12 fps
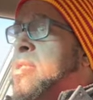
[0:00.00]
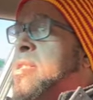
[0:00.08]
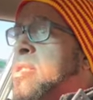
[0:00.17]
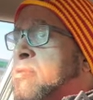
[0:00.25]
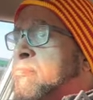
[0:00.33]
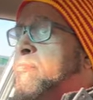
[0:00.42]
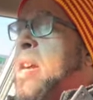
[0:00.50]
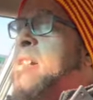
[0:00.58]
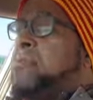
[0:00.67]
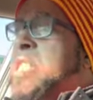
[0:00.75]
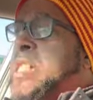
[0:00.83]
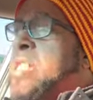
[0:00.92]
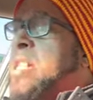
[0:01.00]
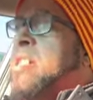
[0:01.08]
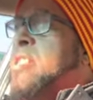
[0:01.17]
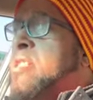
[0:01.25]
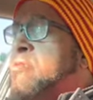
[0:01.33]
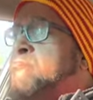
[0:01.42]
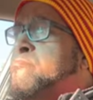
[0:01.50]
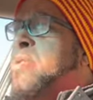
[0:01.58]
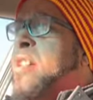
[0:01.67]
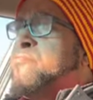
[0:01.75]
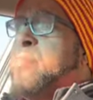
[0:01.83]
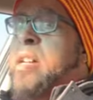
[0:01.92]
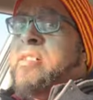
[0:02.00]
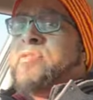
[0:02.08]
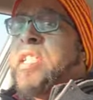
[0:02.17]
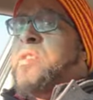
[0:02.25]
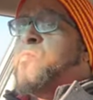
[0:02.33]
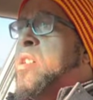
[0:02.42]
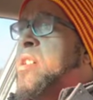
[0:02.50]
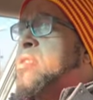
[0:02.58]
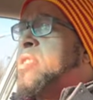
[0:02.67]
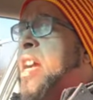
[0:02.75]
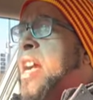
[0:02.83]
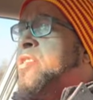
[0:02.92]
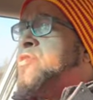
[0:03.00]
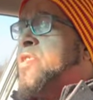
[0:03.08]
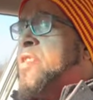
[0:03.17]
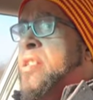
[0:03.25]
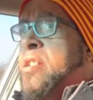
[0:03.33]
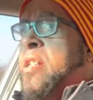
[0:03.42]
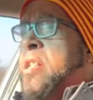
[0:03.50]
He's better than good. He's much better than he was last year.